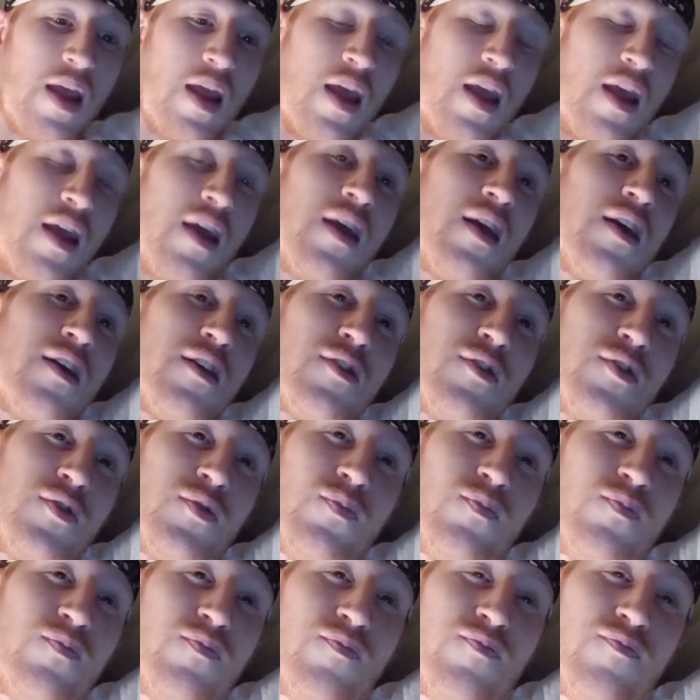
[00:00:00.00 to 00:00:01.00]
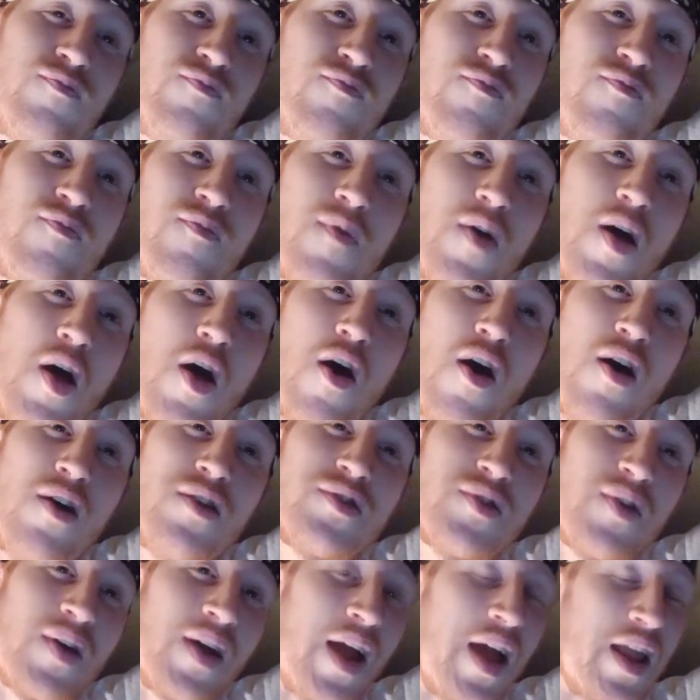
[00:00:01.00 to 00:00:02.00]
And
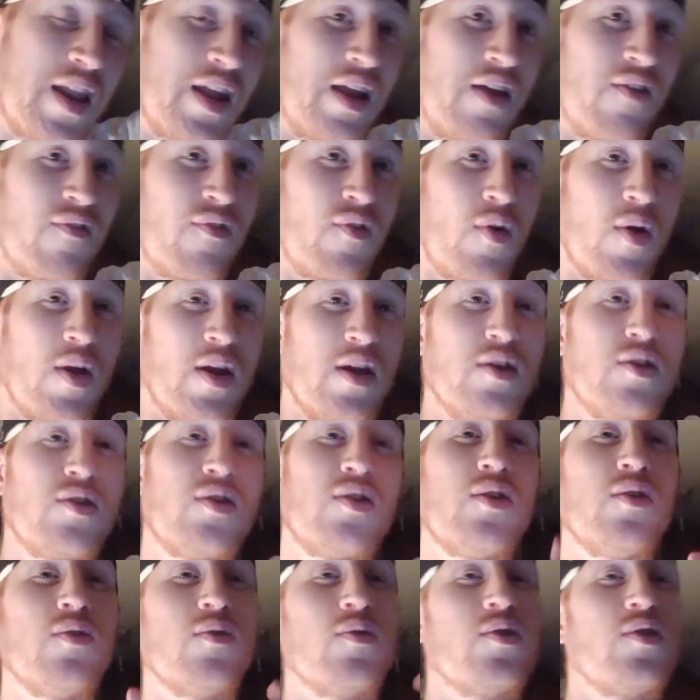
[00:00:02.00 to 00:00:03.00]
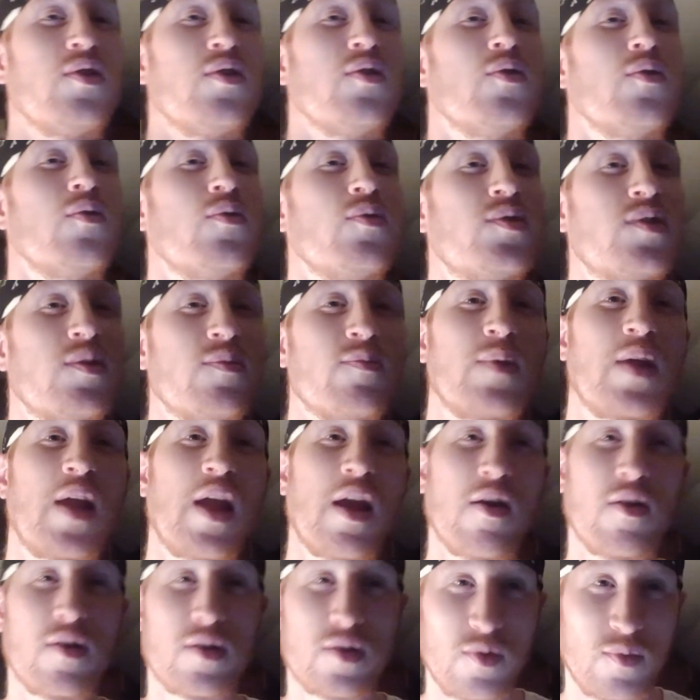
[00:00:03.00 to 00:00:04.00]
also, I got to give credit, too, to some
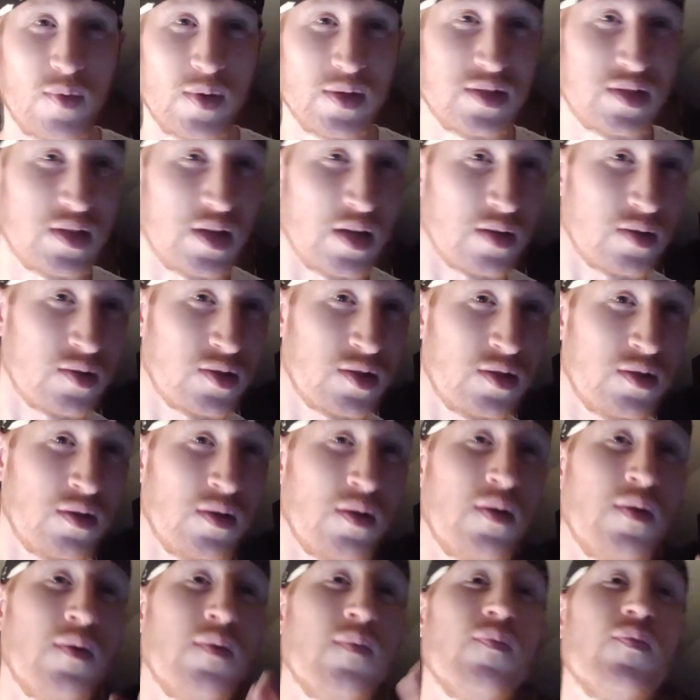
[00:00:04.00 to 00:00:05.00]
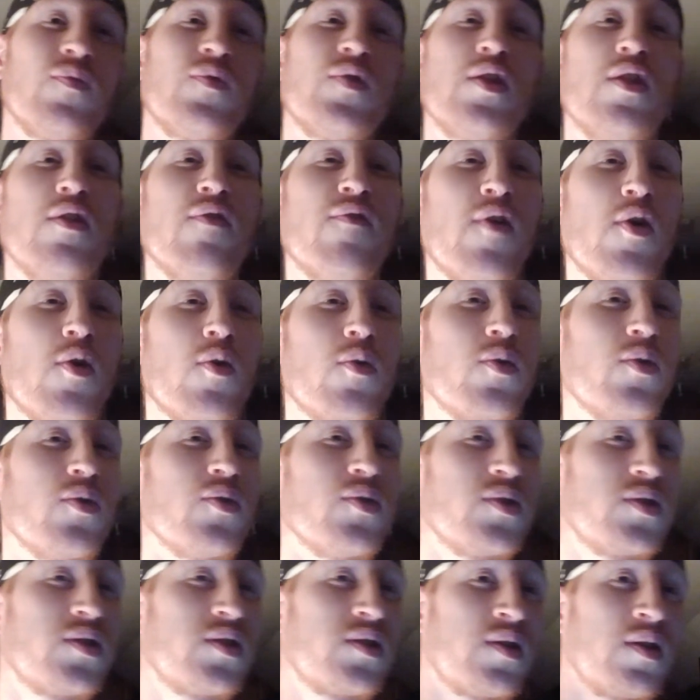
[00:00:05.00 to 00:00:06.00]
characteristics to the
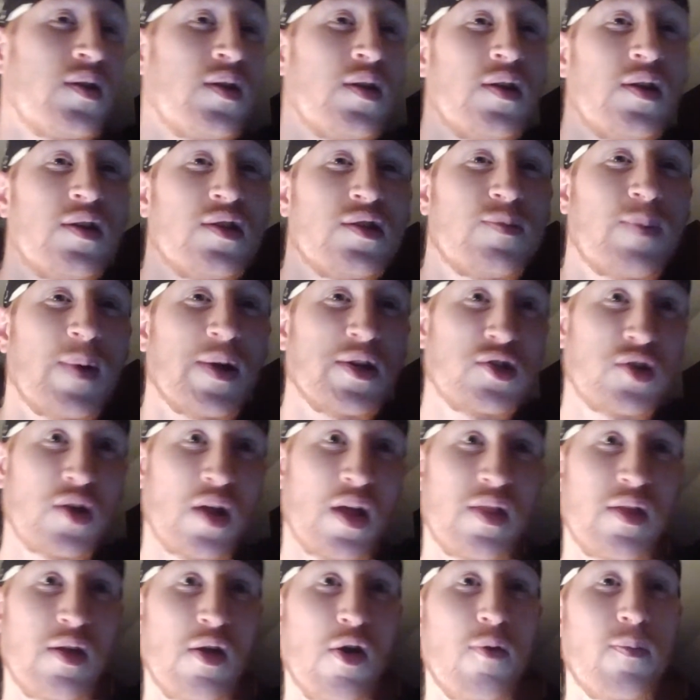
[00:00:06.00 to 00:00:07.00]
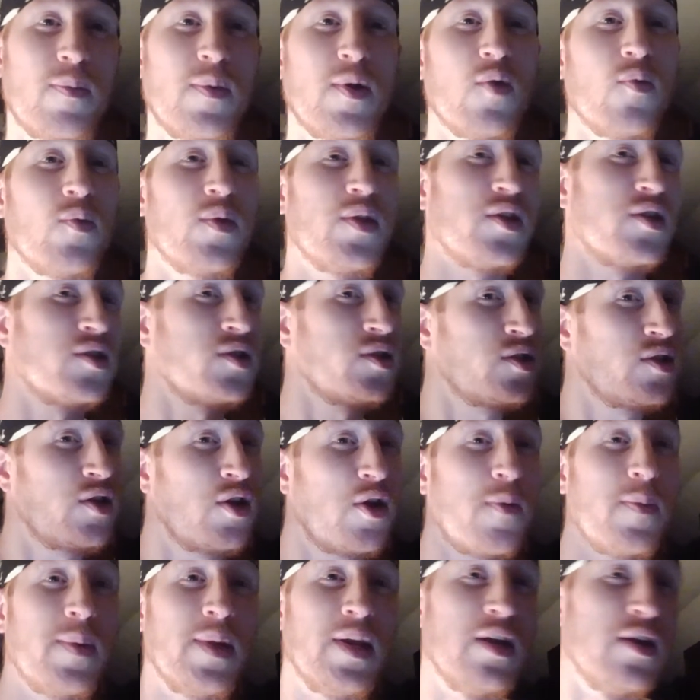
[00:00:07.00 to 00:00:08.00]
vocals, especially on the opener with the
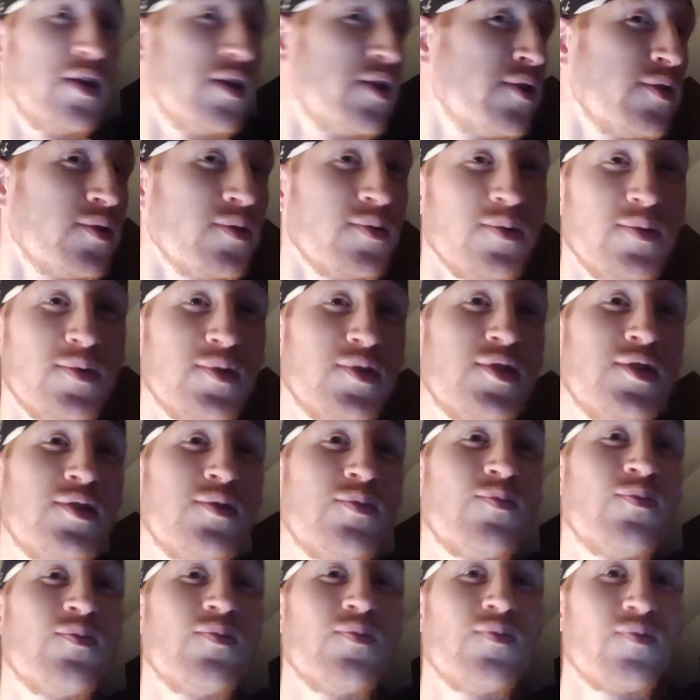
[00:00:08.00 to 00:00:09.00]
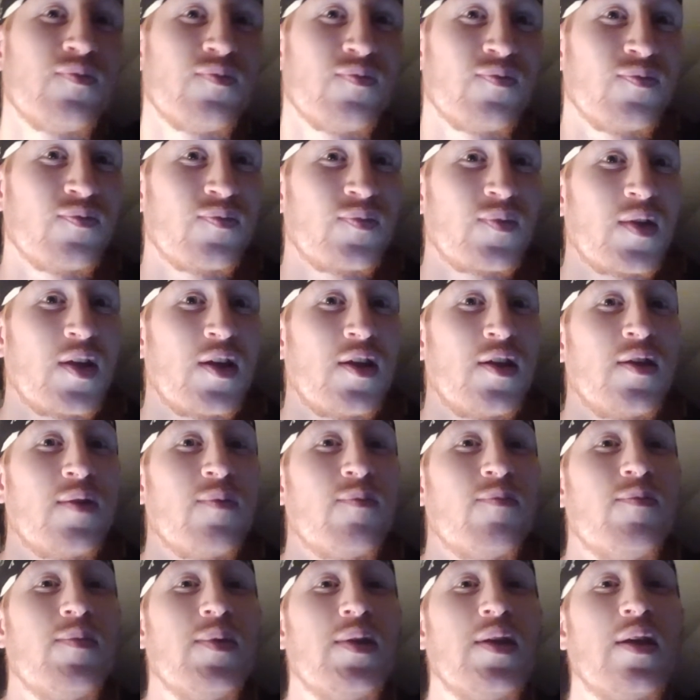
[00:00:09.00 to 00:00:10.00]
Scooby-Doo-Doos,
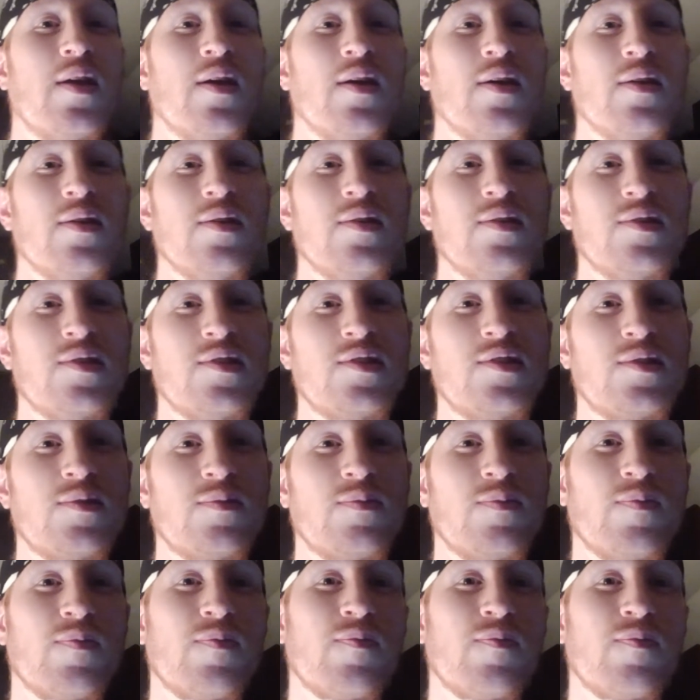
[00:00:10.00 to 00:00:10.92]
because,